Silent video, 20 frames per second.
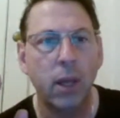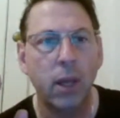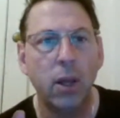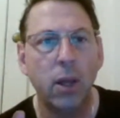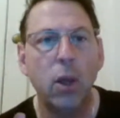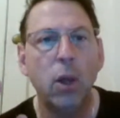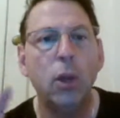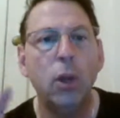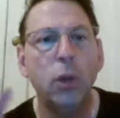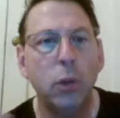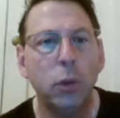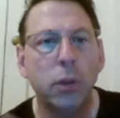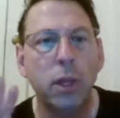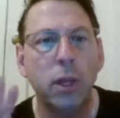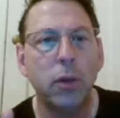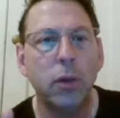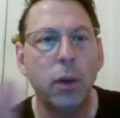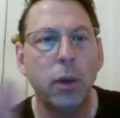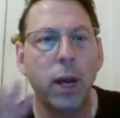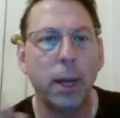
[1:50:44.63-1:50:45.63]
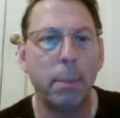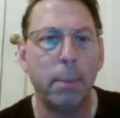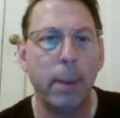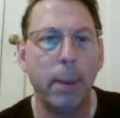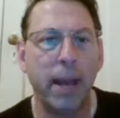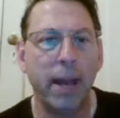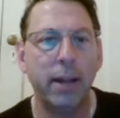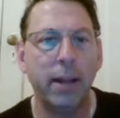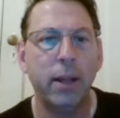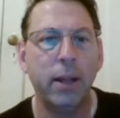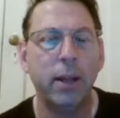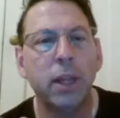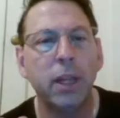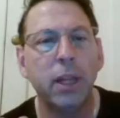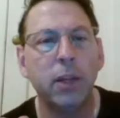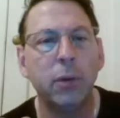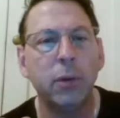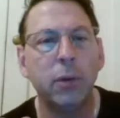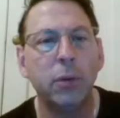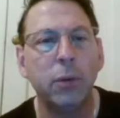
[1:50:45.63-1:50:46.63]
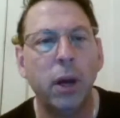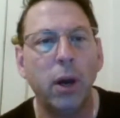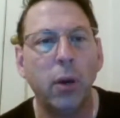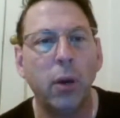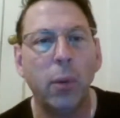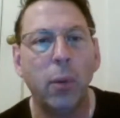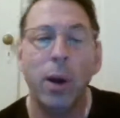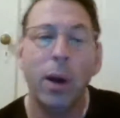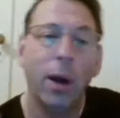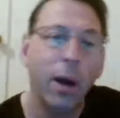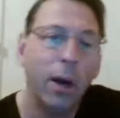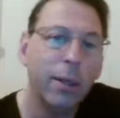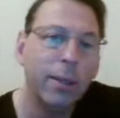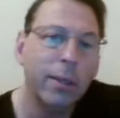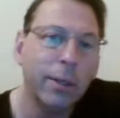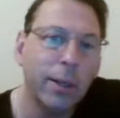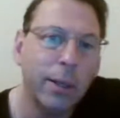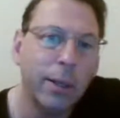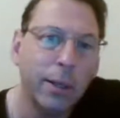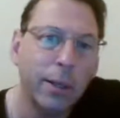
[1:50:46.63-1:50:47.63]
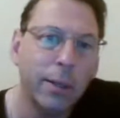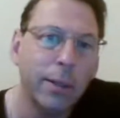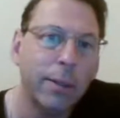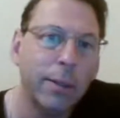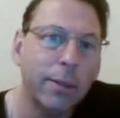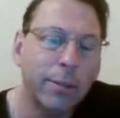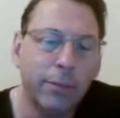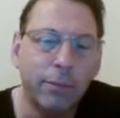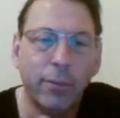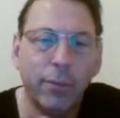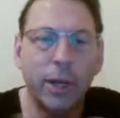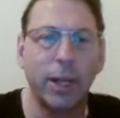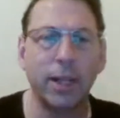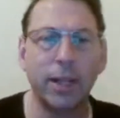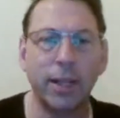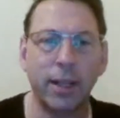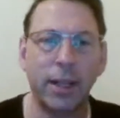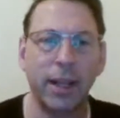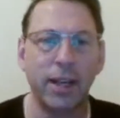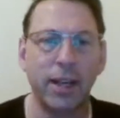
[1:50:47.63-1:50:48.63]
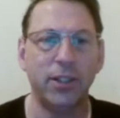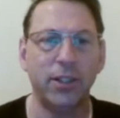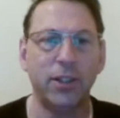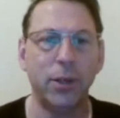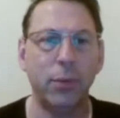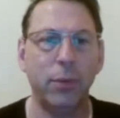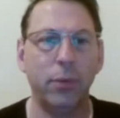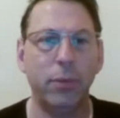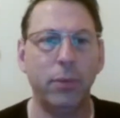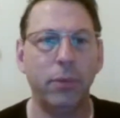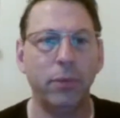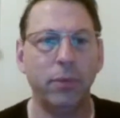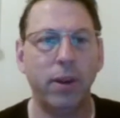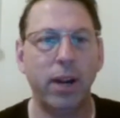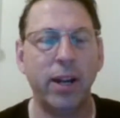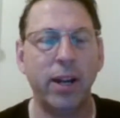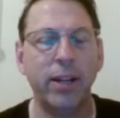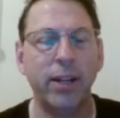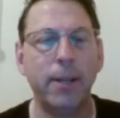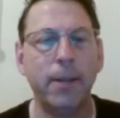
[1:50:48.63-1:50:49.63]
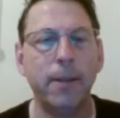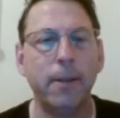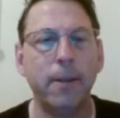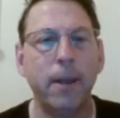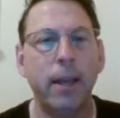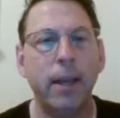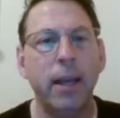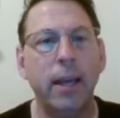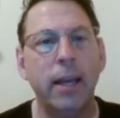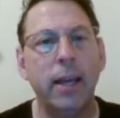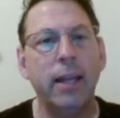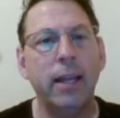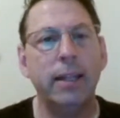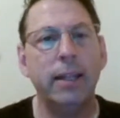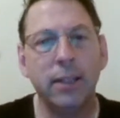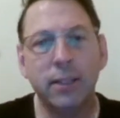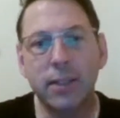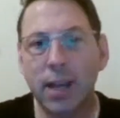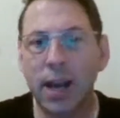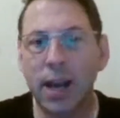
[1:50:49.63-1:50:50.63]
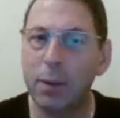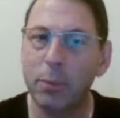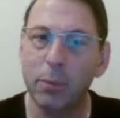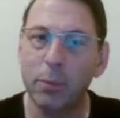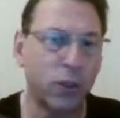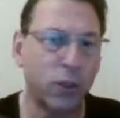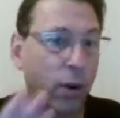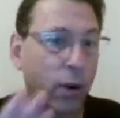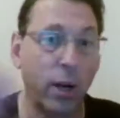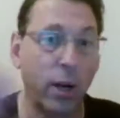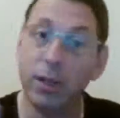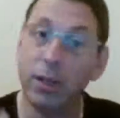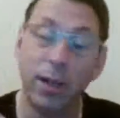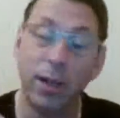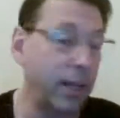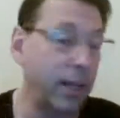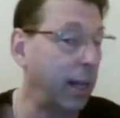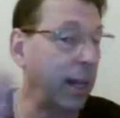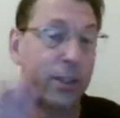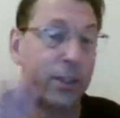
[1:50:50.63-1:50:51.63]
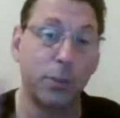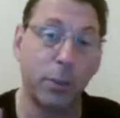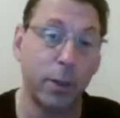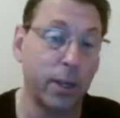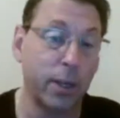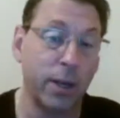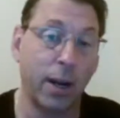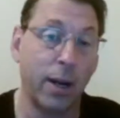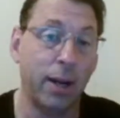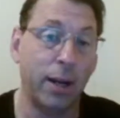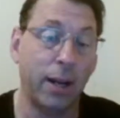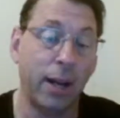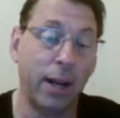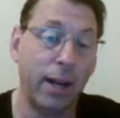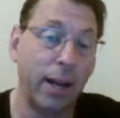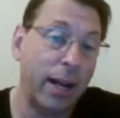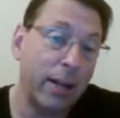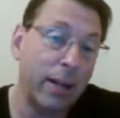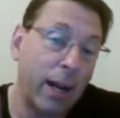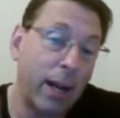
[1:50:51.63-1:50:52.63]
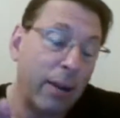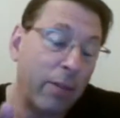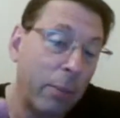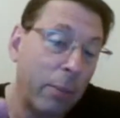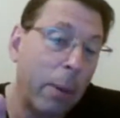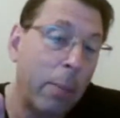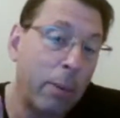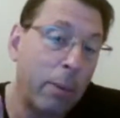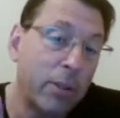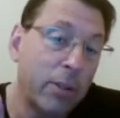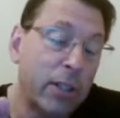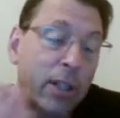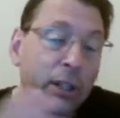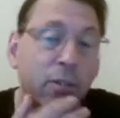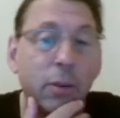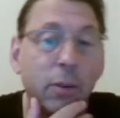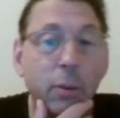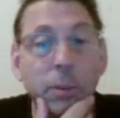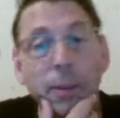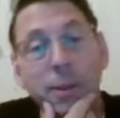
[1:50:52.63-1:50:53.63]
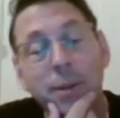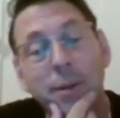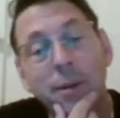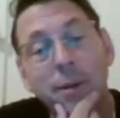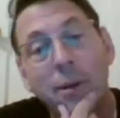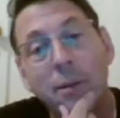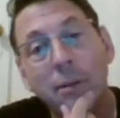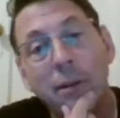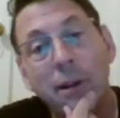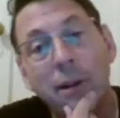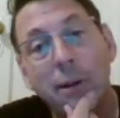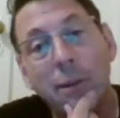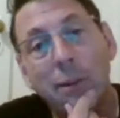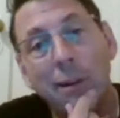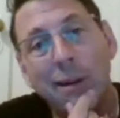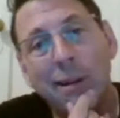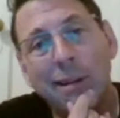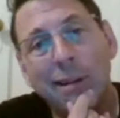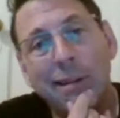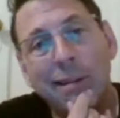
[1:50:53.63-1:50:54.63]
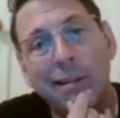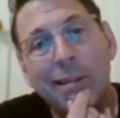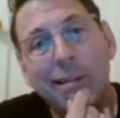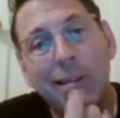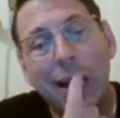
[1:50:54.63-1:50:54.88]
You think you got it bad. You think you know until reality hits you, right? This guy was trying to, I swear to God, I remember seeing this and going, you know what?